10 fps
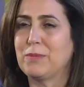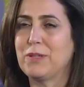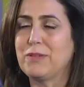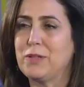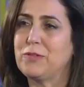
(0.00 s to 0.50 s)
a
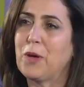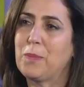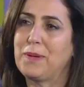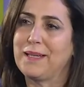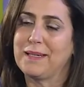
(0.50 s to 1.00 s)
real
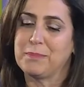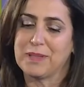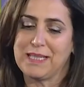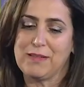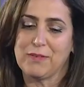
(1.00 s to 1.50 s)
utopian and
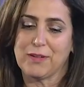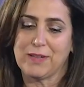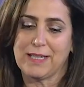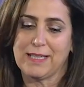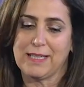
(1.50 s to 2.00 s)
believer
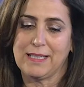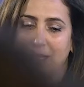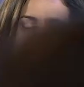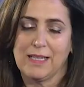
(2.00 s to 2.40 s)
in